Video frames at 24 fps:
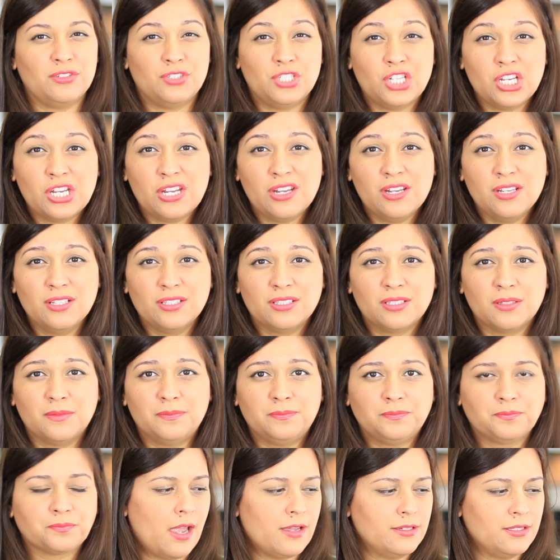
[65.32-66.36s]
and cheese.
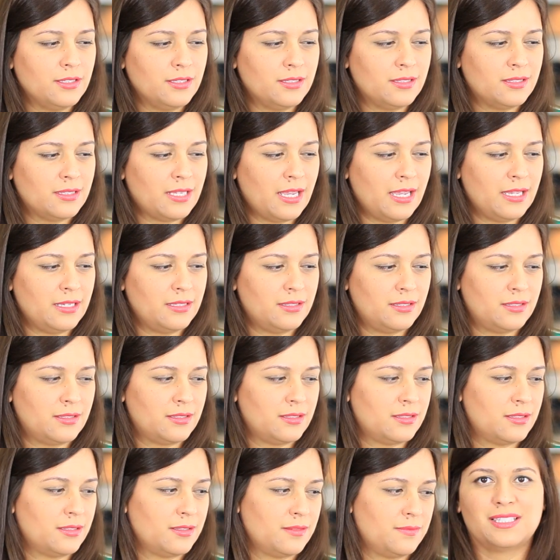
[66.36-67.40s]
I just
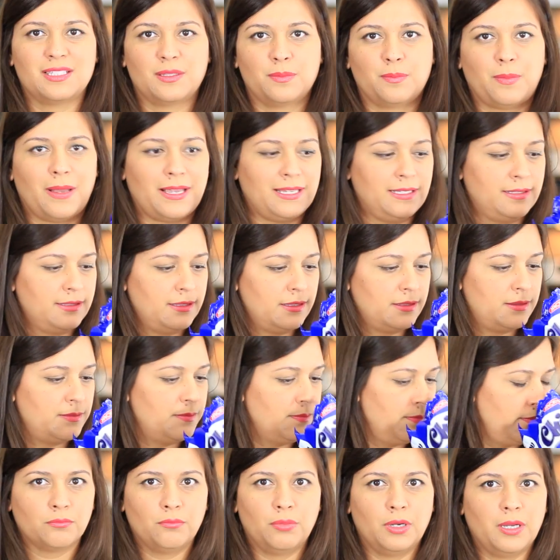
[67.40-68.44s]
taste spices,
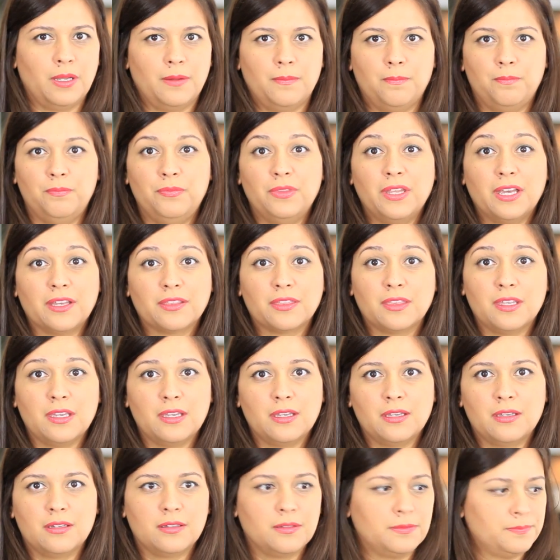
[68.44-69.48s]
but
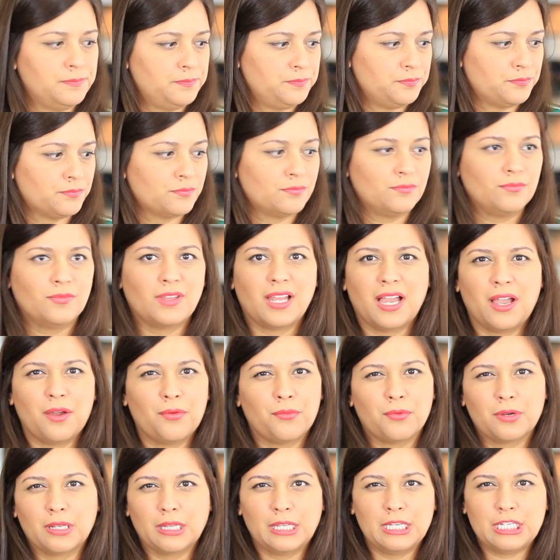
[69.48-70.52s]
nothing,
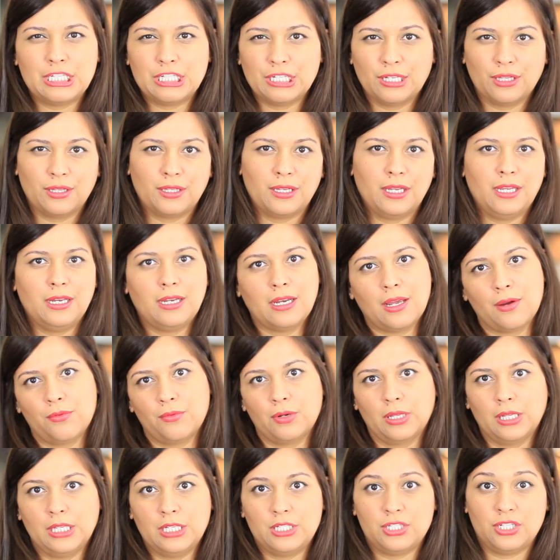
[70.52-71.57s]
not really chili, not
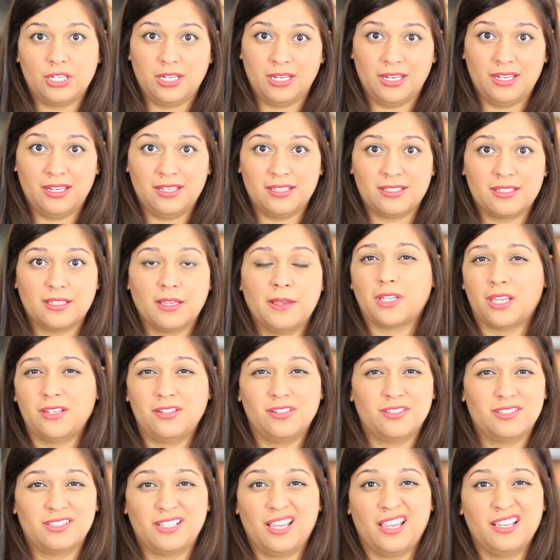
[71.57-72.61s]
really cheese. They
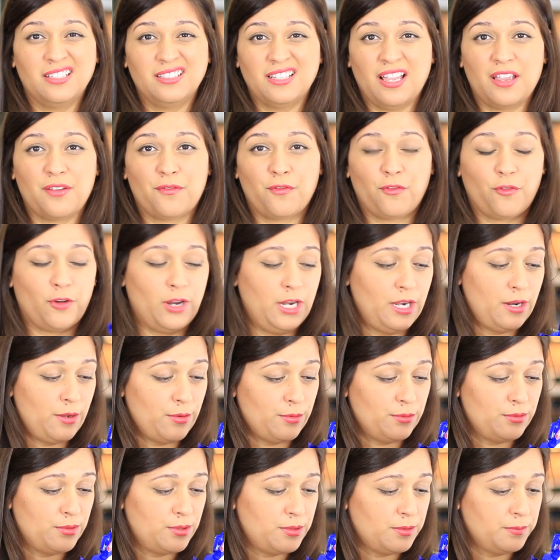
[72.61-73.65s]
just taste like
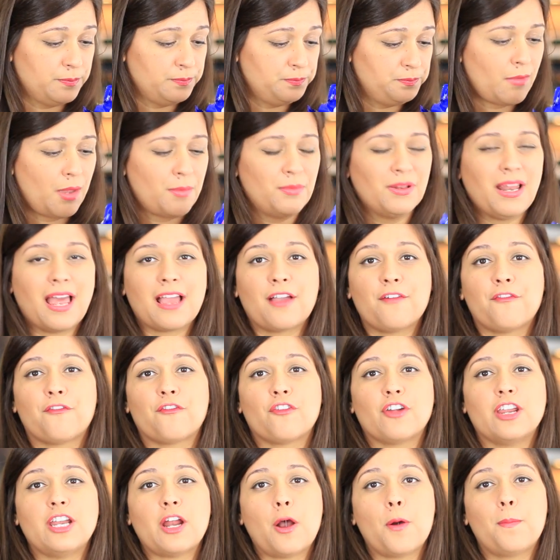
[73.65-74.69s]
Fritos. Maybe like a
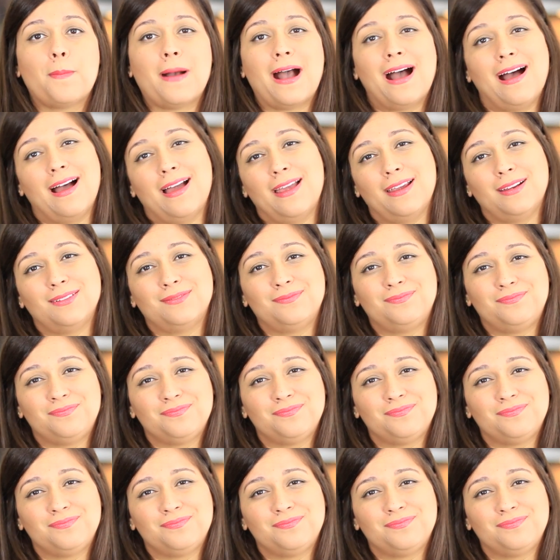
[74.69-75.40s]
Frito pie,